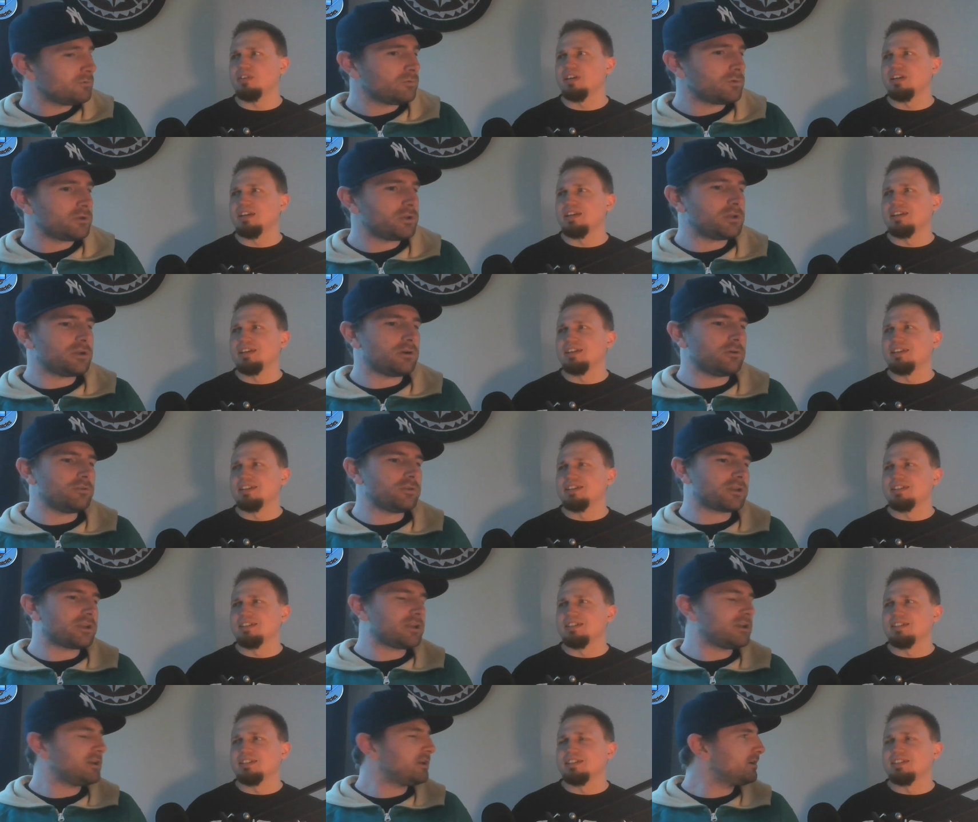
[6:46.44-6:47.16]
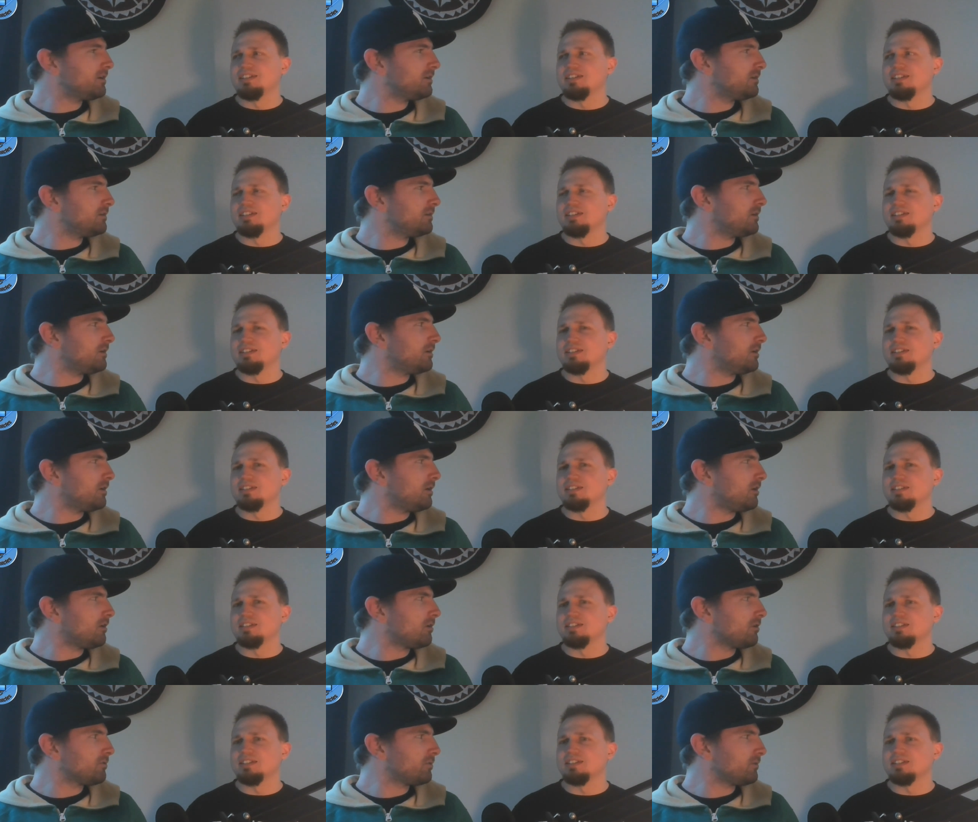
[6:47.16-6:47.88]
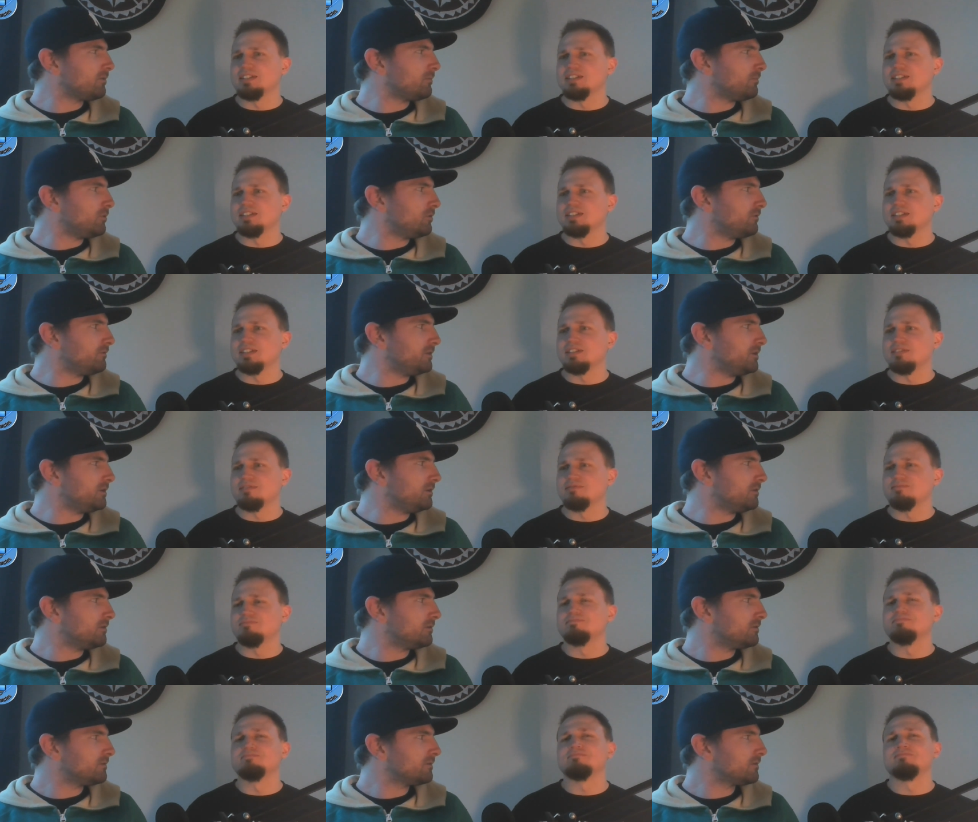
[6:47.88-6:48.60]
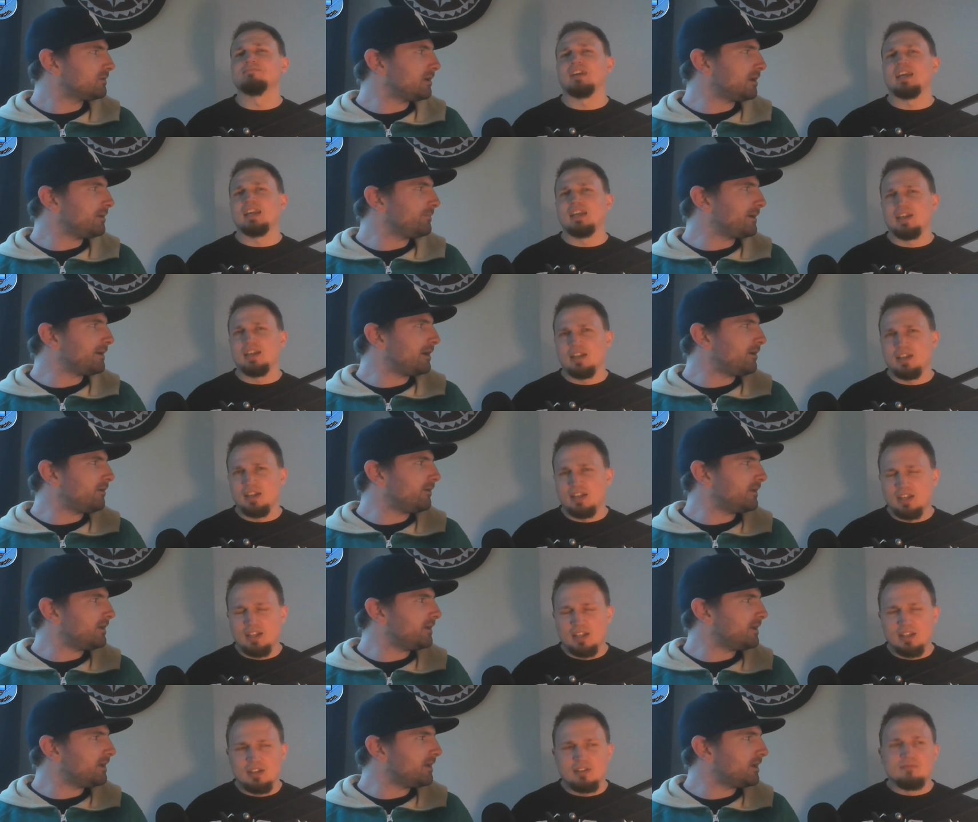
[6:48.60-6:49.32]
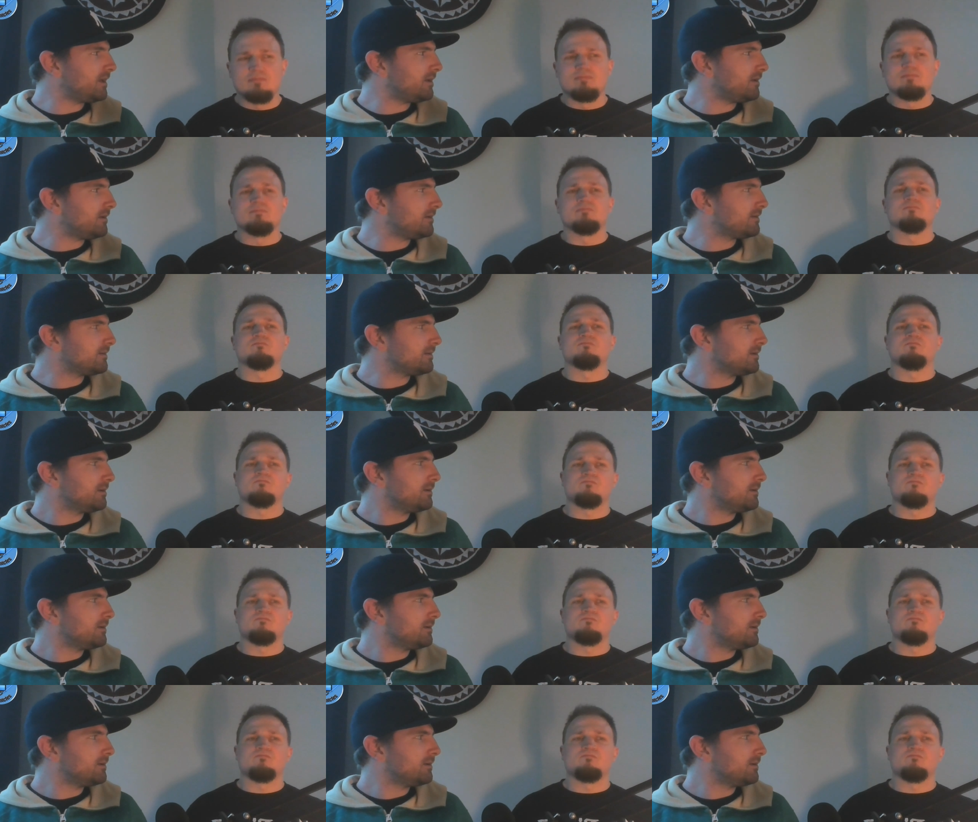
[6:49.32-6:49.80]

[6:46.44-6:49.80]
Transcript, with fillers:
Speaker 1: Well, you know, the King uh, Arthur movie came out, and